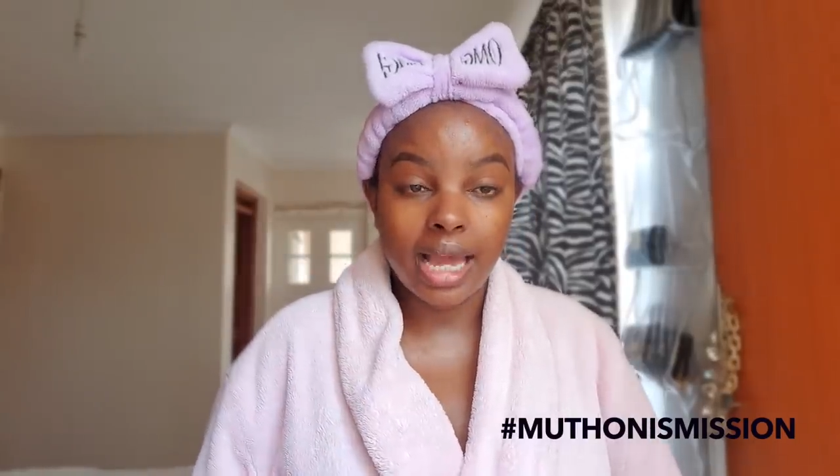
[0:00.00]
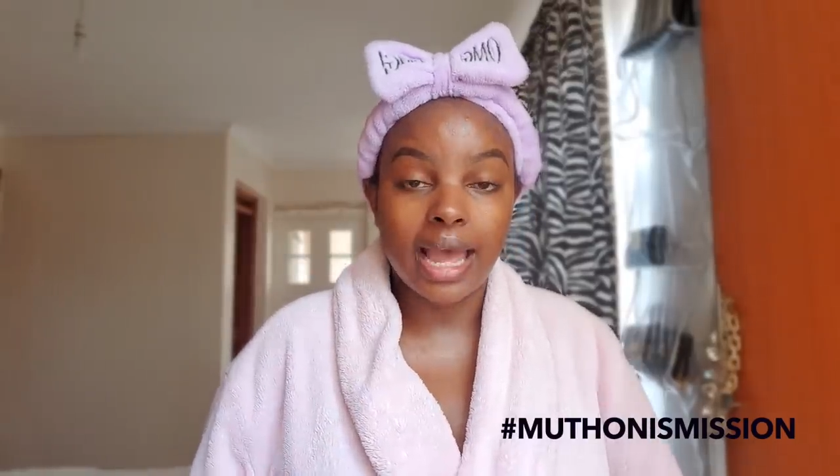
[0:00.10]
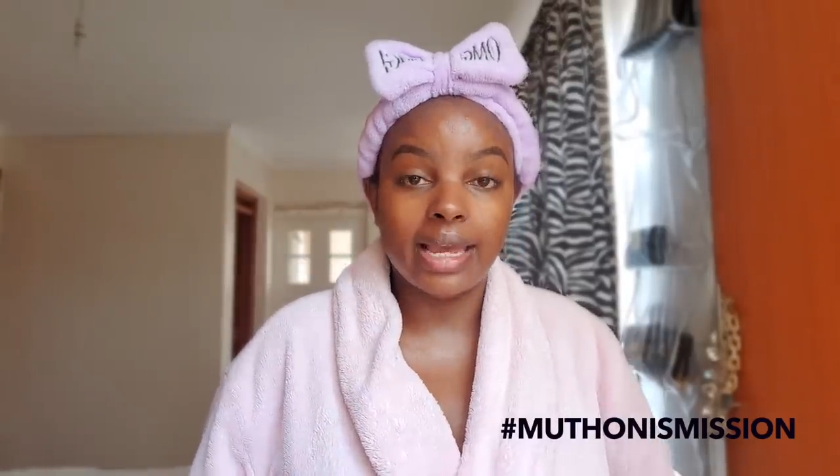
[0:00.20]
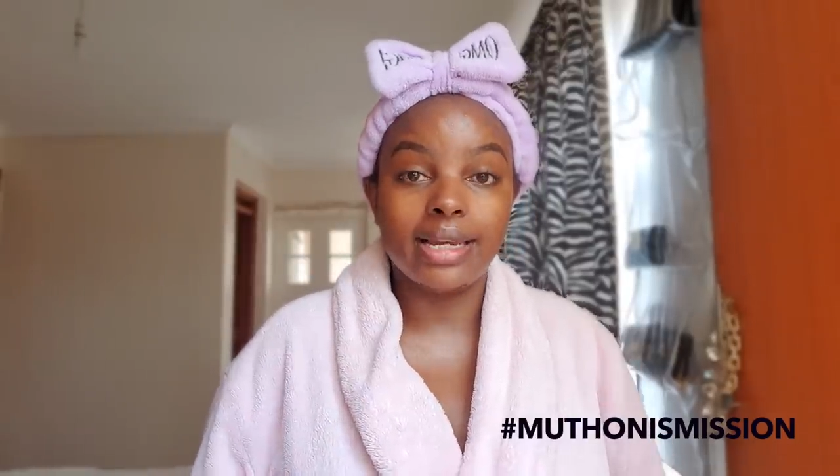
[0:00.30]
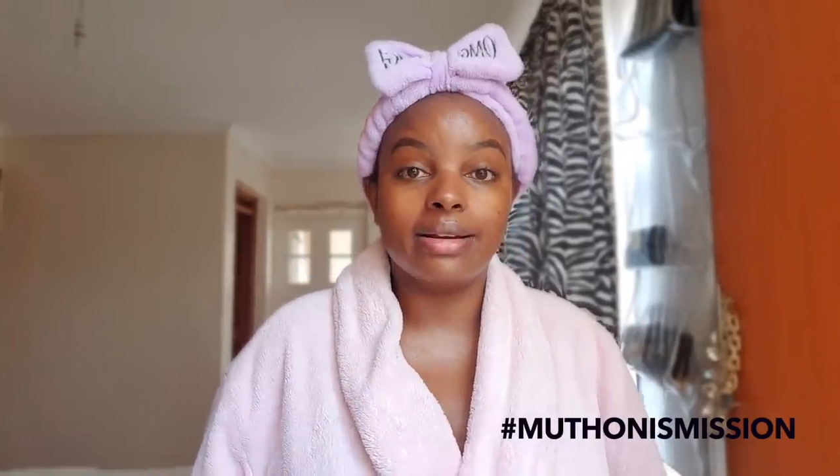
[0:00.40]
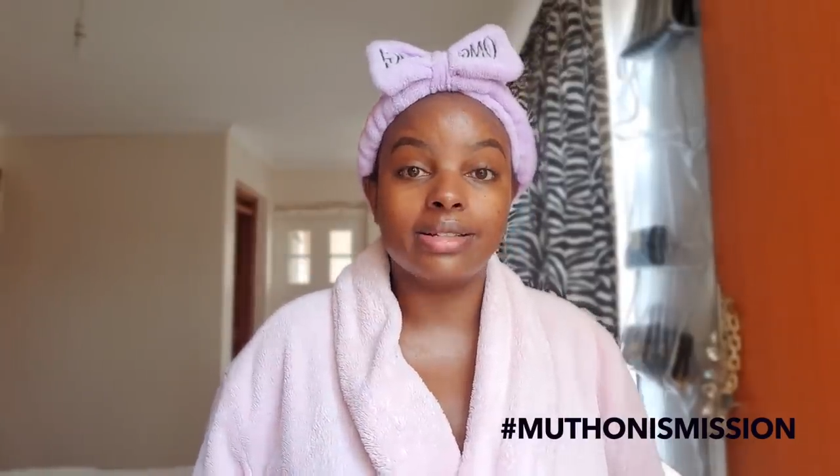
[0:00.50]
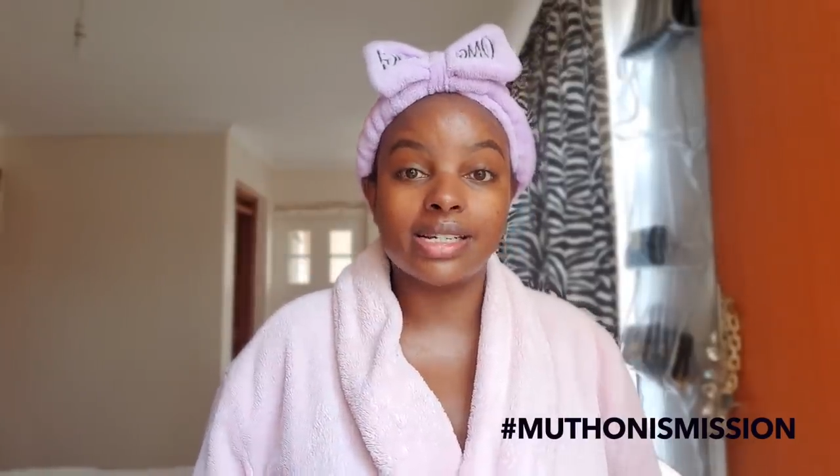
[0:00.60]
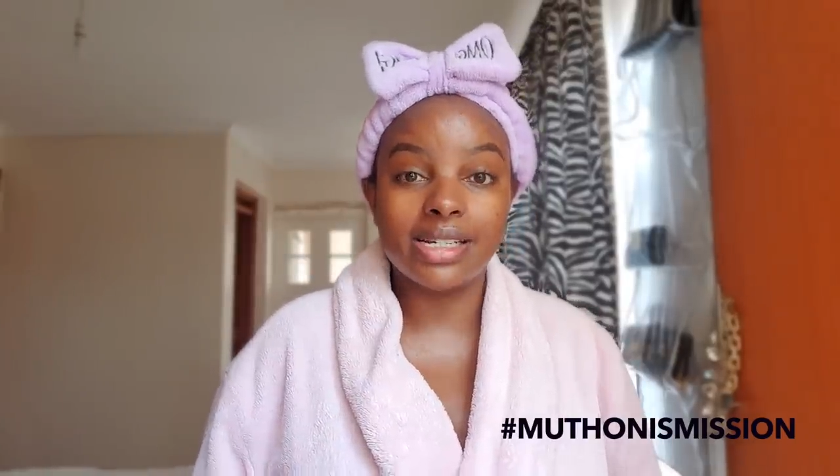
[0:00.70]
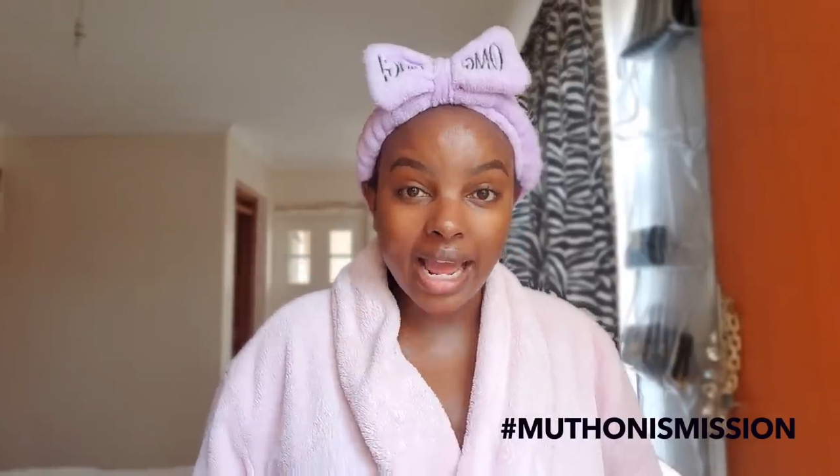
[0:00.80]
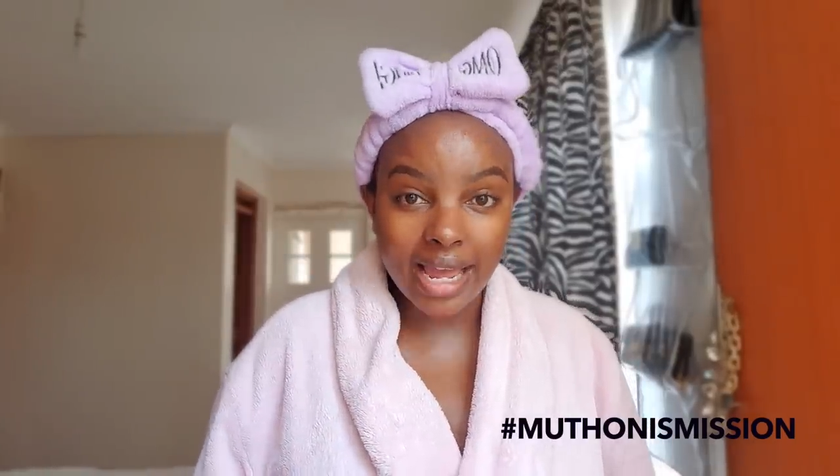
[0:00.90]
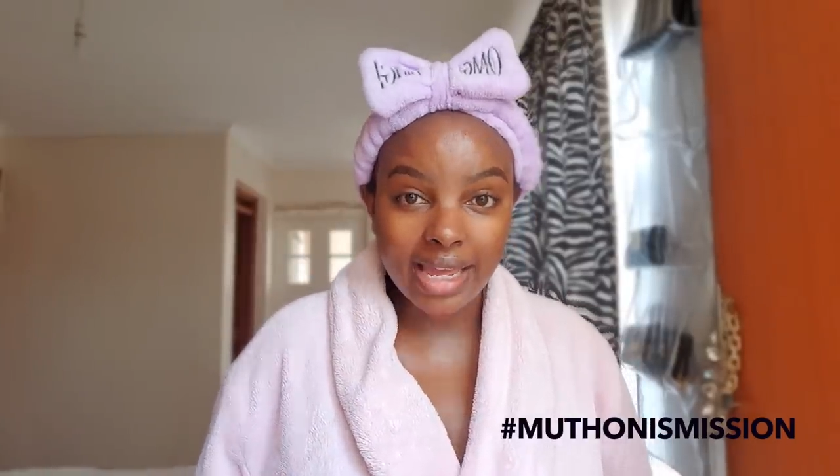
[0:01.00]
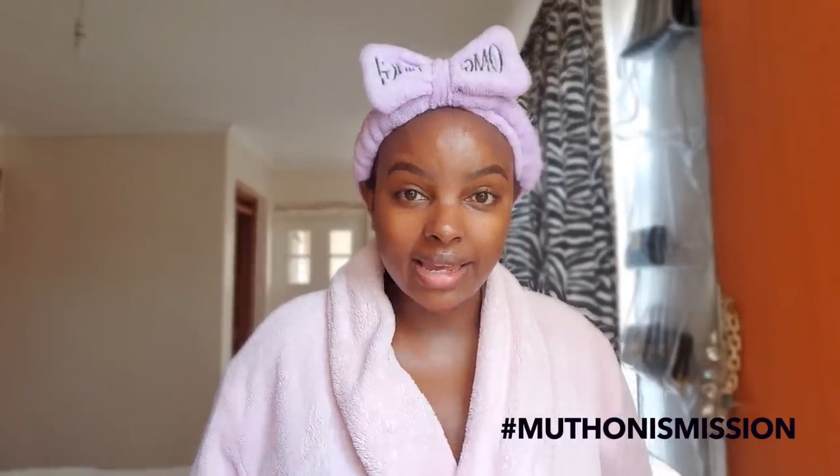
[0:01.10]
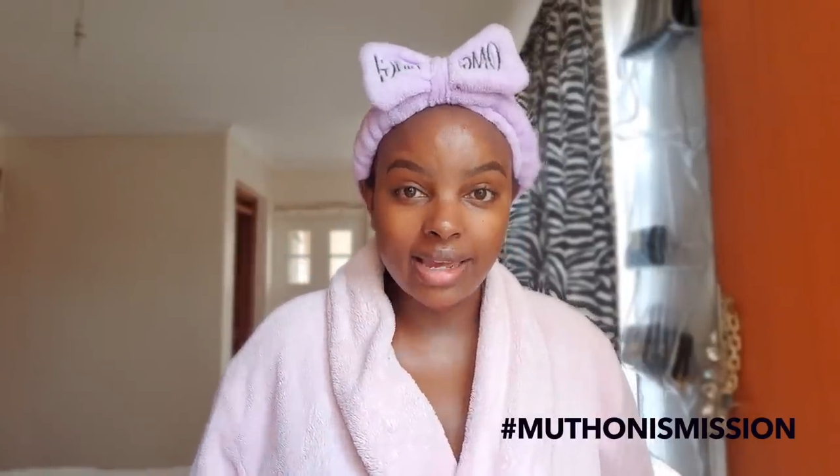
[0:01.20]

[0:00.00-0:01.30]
i try